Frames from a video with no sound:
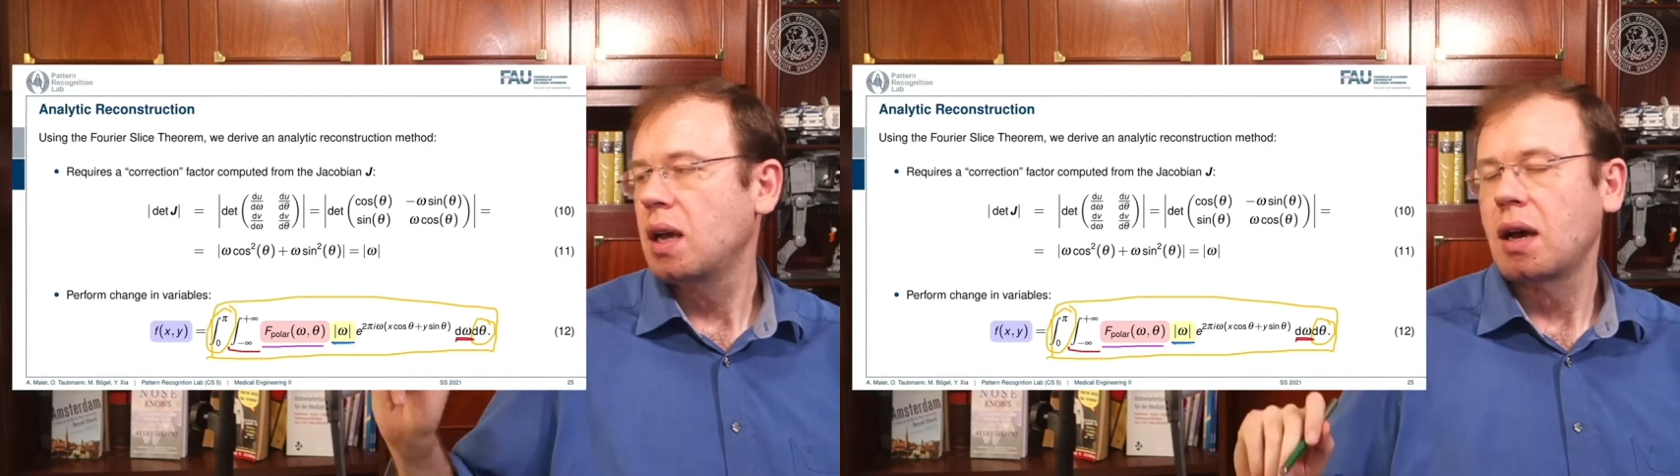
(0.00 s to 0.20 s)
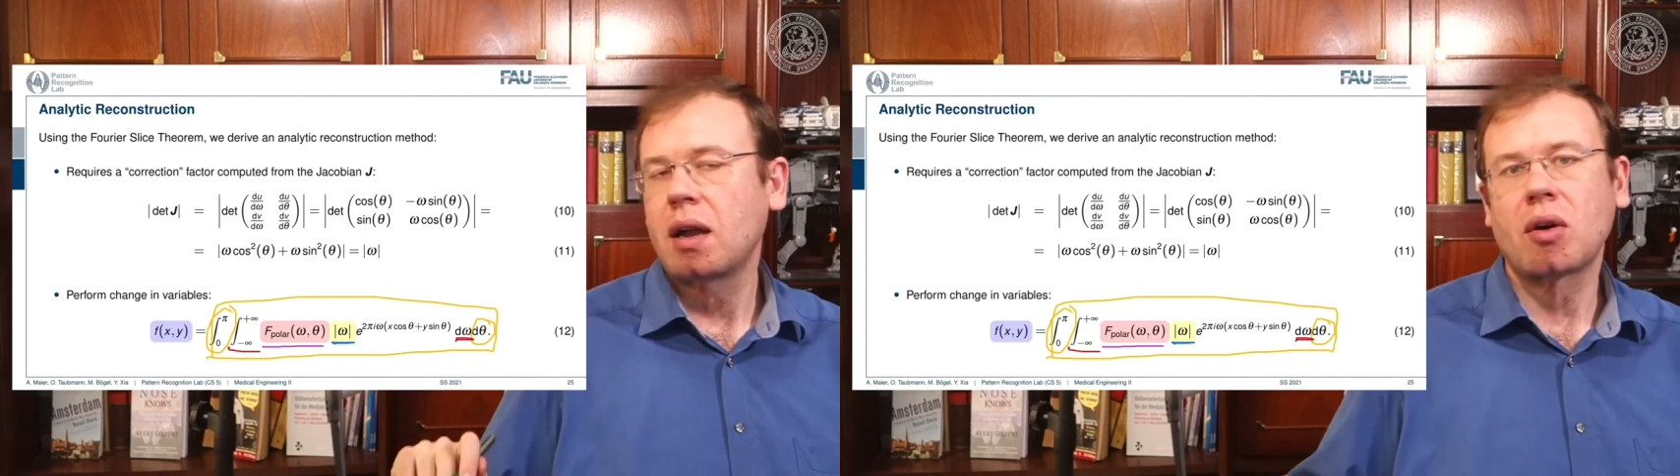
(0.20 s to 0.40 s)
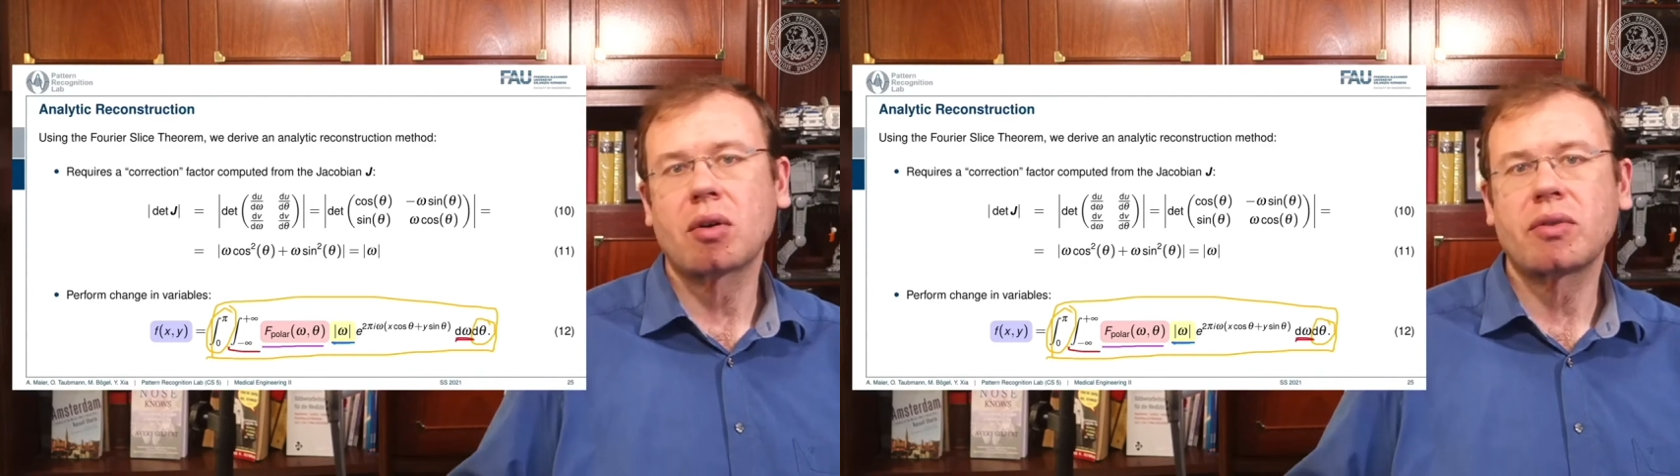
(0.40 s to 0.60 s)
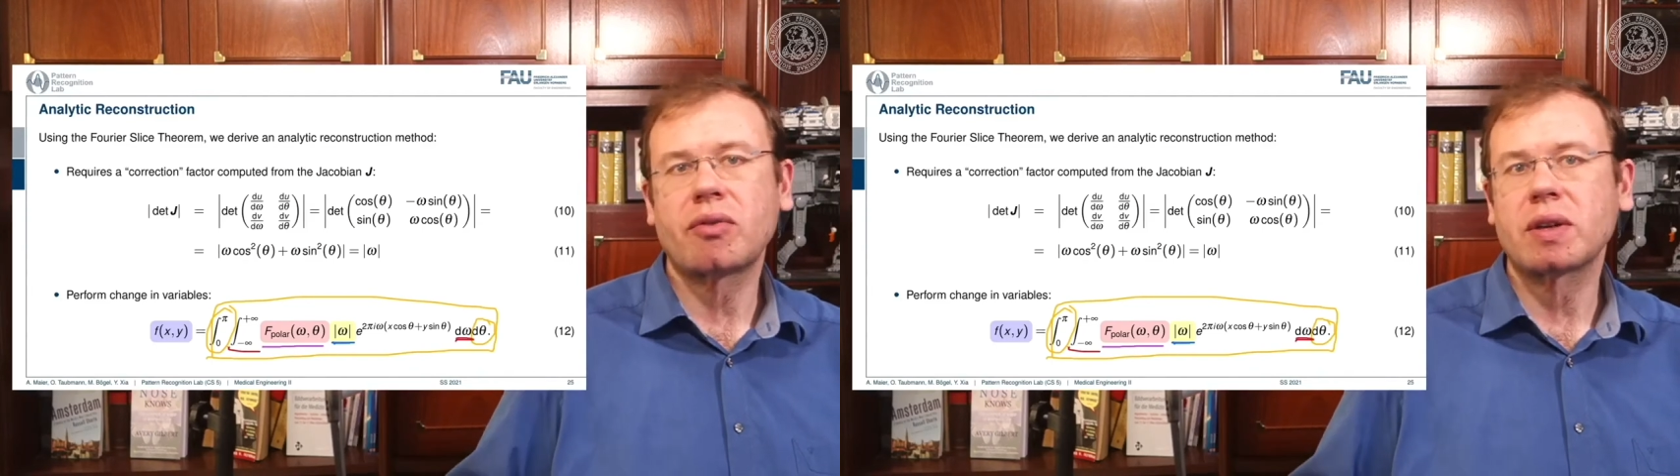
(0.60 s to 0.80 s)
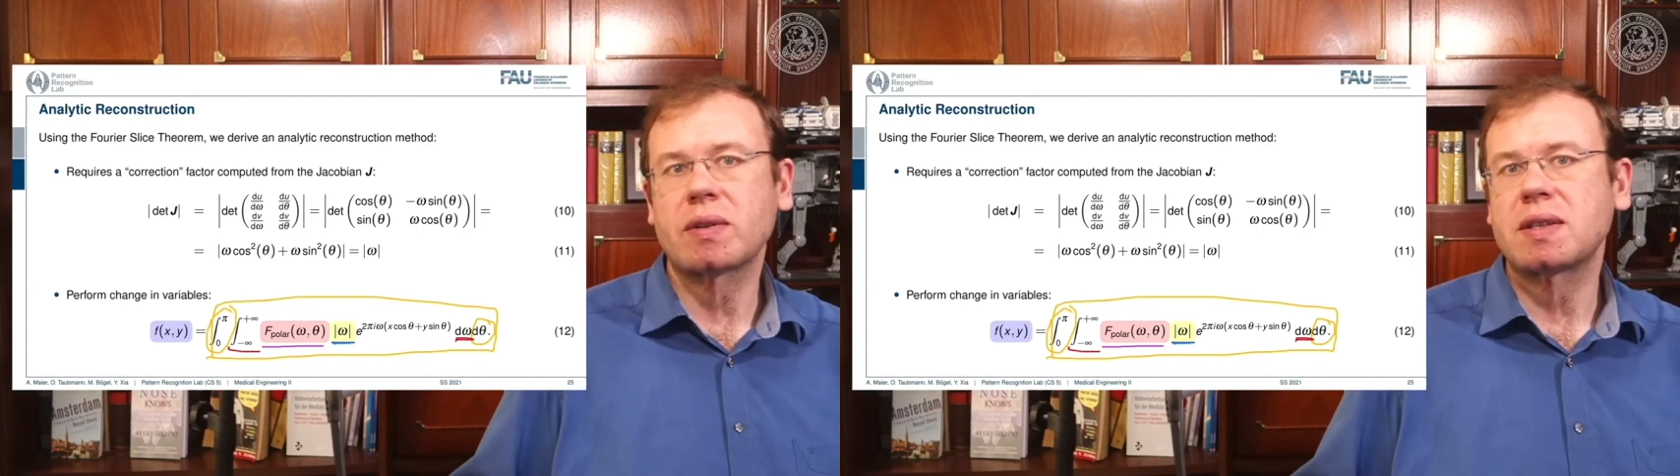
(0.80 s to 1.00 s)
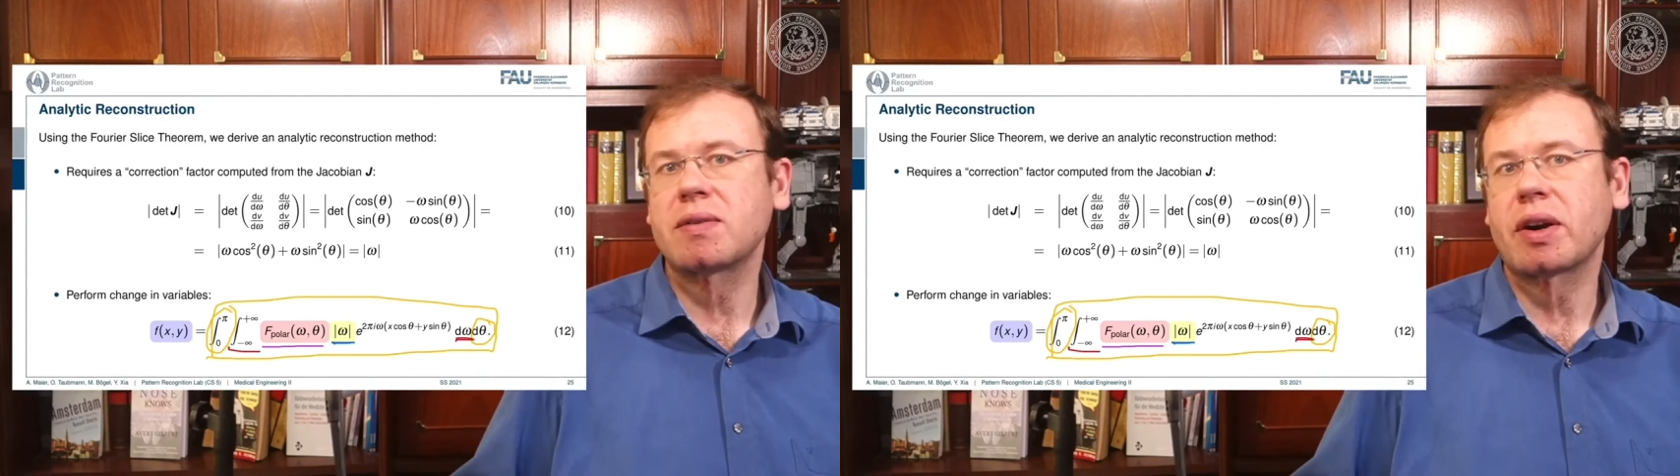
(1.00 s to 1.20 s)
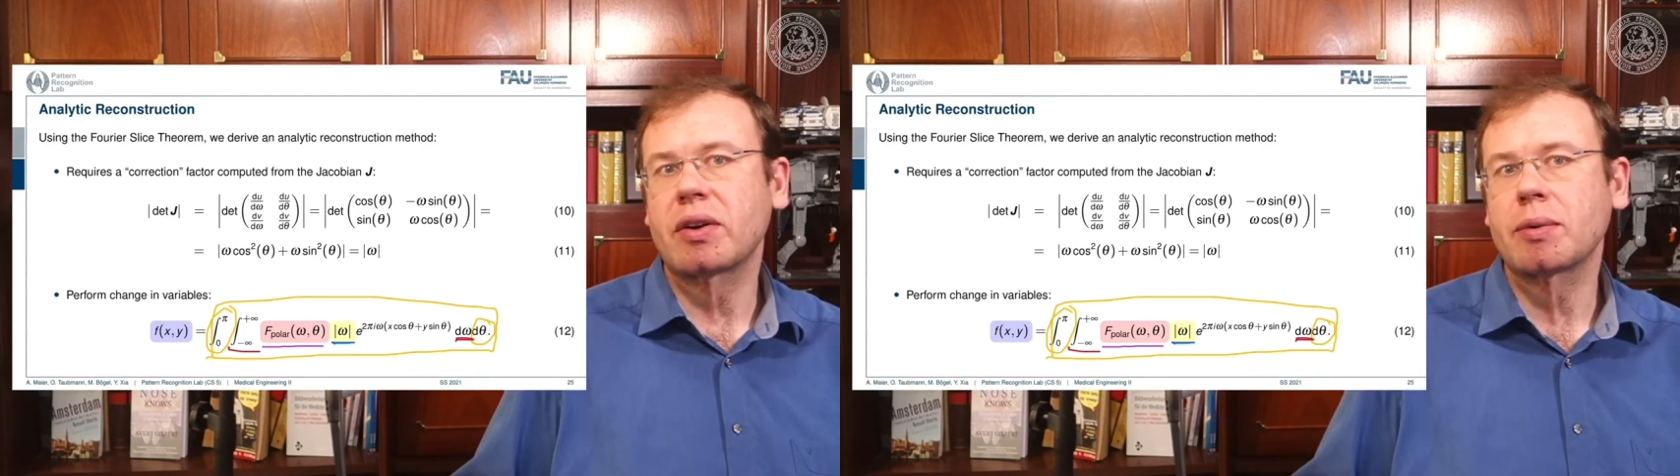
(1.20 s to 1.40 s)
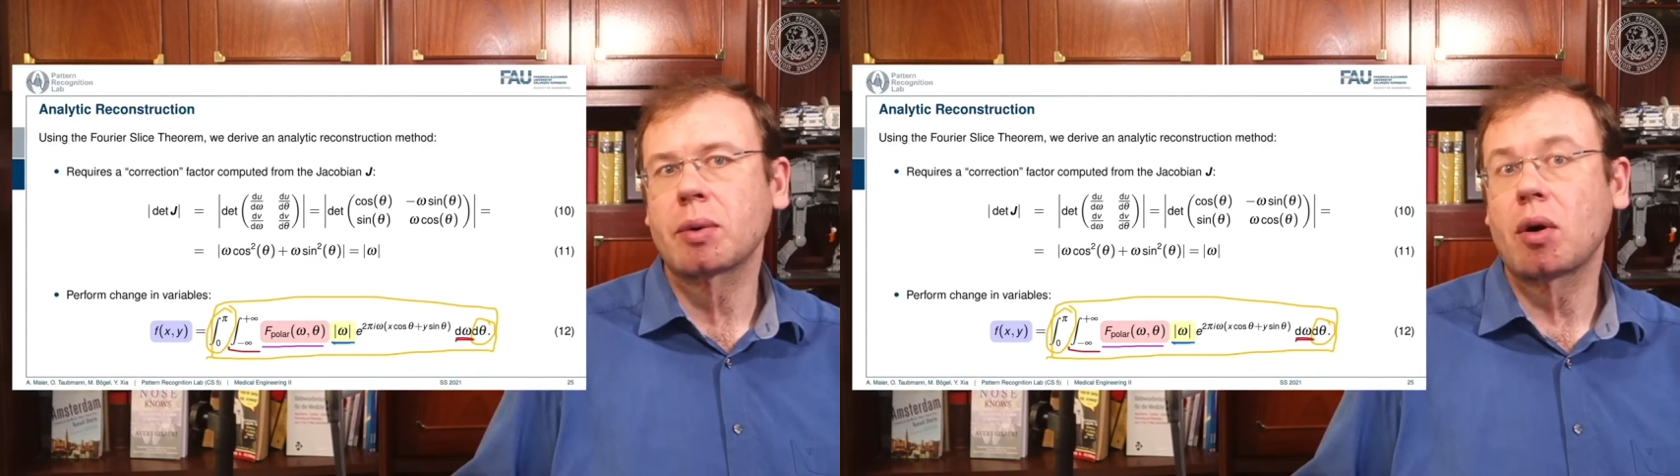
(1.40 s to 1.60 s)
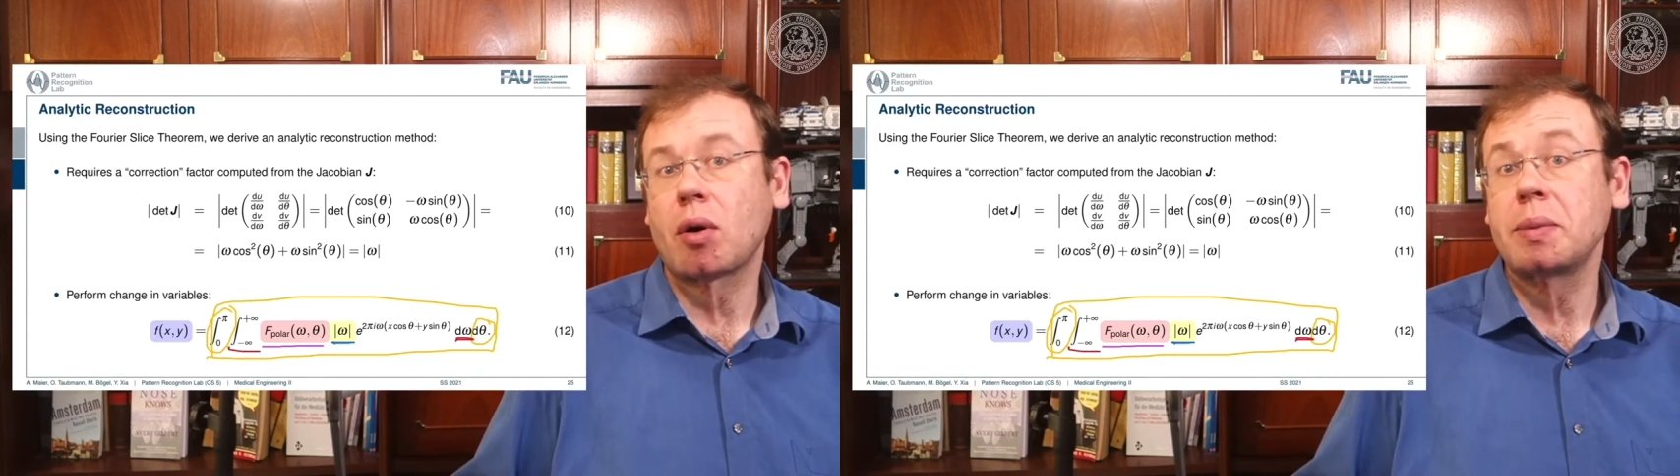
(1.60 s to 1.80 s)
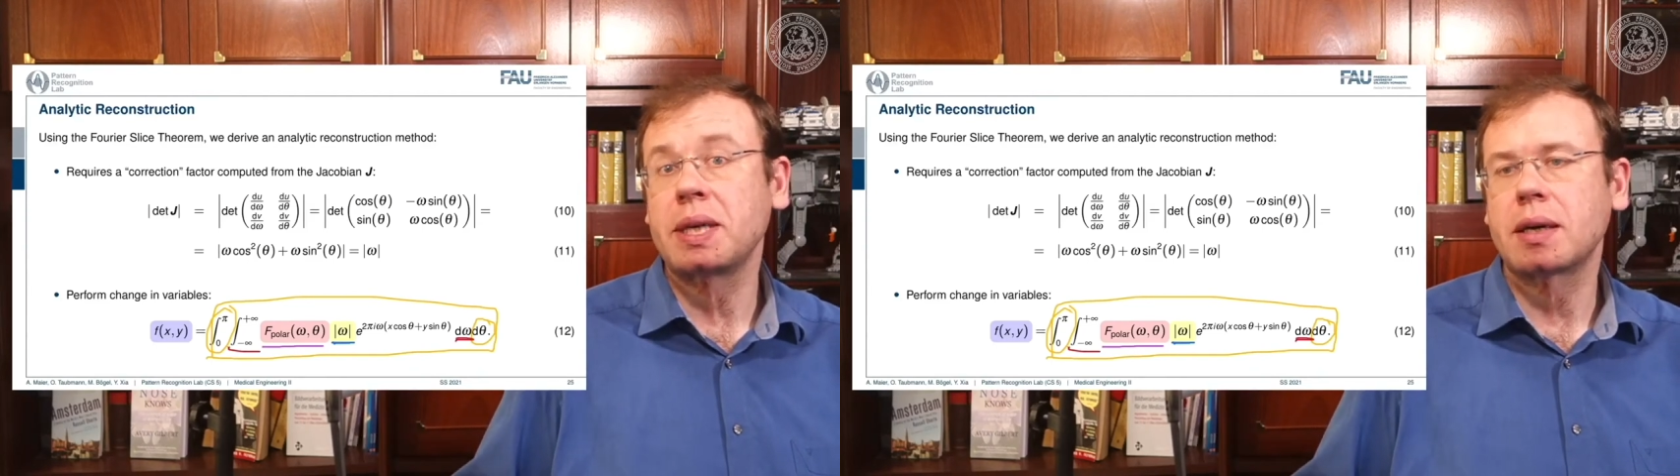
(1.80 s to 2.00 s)
along the frequency variable
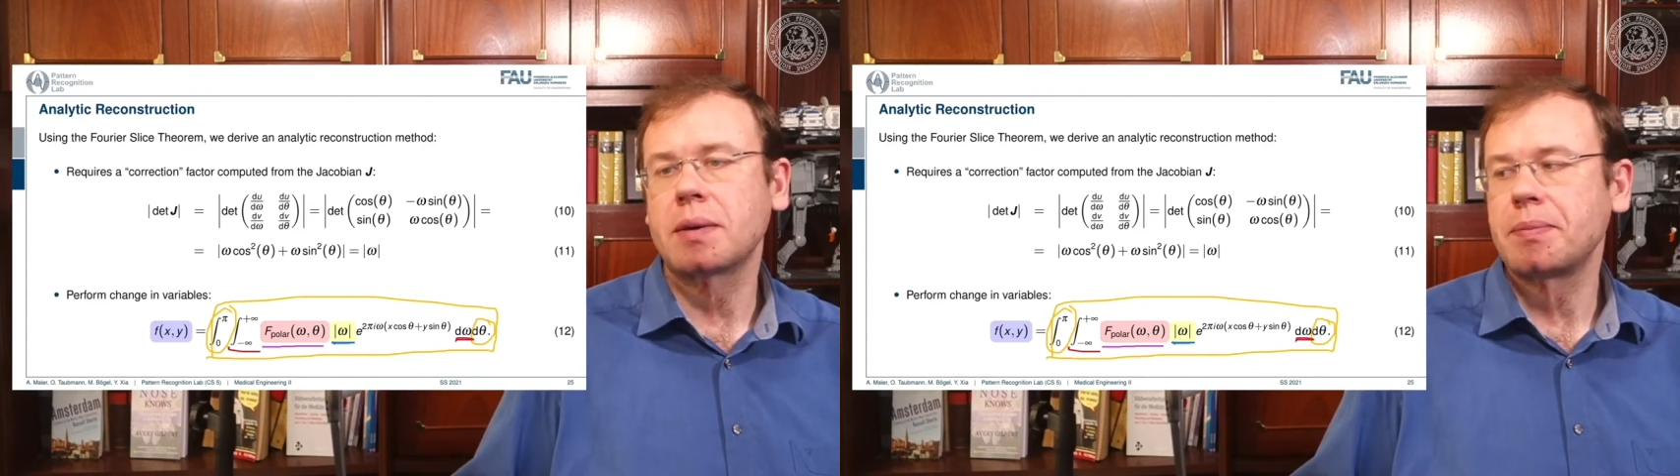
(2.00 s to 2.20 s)
omega.